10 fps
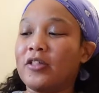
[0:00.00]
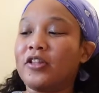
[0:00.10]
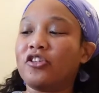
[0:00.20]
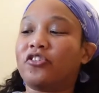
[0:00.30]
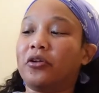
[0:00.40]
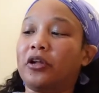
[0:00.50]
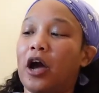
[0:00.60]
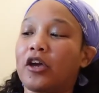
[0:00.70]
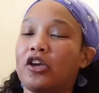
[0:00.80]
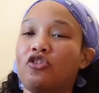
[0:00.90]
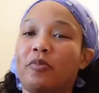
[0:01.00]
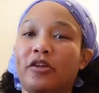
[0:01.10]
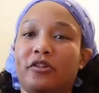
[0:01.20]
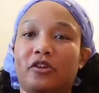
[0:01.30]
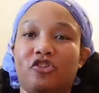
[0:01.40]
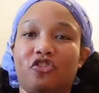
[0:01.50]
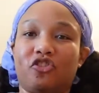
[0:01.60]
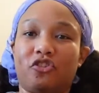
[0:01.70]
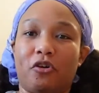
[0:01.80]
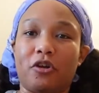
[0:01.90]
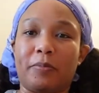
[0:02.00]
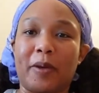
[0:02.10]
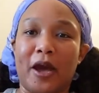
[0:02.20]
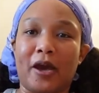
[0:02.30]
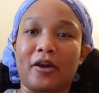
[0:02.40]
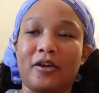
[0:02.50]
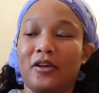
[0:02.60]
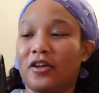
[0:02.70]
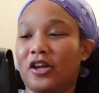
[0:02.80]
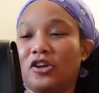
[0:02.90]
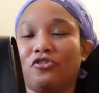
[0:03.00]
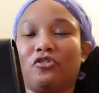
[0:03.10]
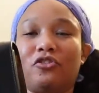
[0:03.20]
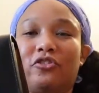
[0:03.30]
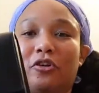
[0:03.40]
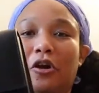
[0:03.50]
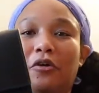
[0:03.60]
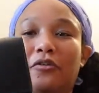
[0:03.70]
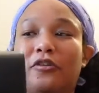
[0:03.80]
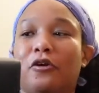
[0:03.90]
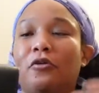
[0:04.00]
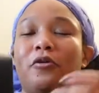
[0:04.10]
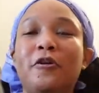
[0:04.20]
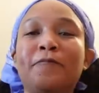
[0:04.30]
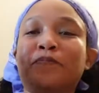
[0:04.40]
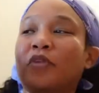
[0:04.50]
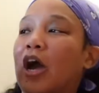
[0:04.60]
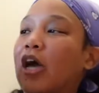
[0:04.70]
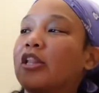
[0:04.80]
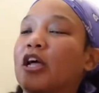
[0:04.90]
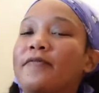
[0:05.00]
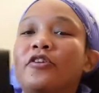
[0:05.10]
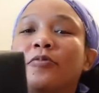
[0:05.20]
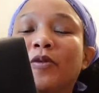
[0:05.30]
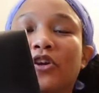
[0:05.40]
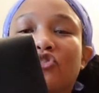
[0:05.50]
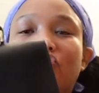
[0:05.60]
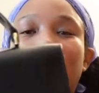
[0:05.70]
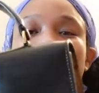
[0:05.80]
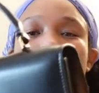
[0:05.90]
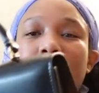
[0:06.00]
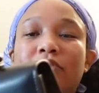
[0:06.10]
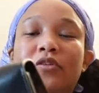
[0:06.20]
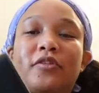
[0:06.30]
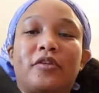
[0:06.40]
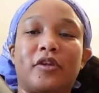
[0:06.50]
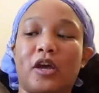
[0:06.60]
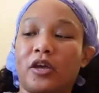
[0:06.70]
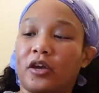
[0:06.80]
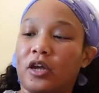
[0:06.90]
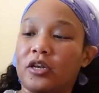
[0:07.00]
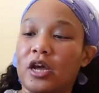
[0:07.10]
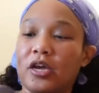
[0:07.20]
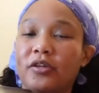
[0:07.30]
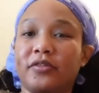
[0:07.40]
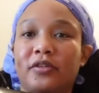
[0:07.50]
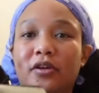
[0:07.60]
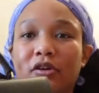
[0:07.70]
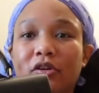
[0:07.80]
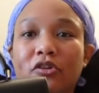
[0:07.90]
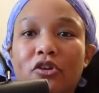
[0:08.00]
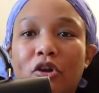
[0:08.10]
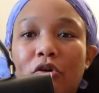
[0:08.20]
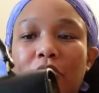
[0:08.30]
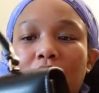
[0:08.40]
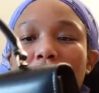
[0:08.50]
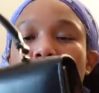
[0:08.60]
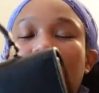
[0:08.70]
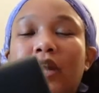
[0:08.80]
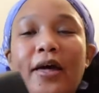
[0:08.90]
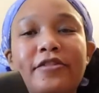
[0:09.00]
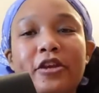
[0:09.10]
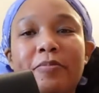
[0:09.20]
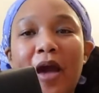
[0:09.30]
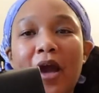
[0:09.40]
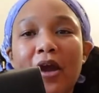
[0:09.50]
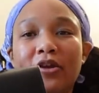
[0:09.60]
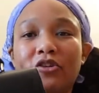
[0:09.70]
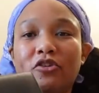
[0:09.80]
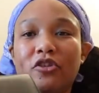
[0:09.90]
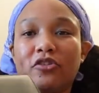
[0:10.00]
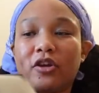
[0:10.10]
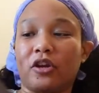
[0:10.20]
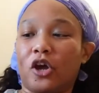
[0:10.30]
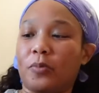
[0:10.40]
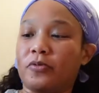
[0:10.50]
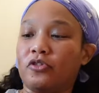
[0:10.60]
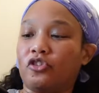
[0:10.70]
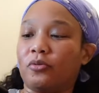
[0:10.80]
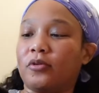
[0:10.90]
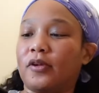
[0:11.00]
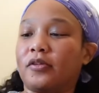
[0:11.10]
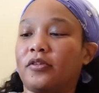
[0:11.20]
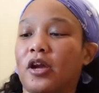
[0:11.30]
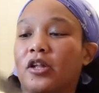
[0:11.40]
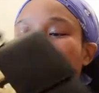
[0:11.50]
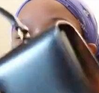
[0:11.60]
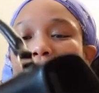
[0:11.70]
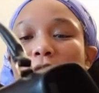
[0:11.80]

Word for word: And then to lock it, you basically just turn it back and you're good to go. So I love this because you can wear this as like a nice, you know, classic bag, you know, that's going to help in terms of like styling your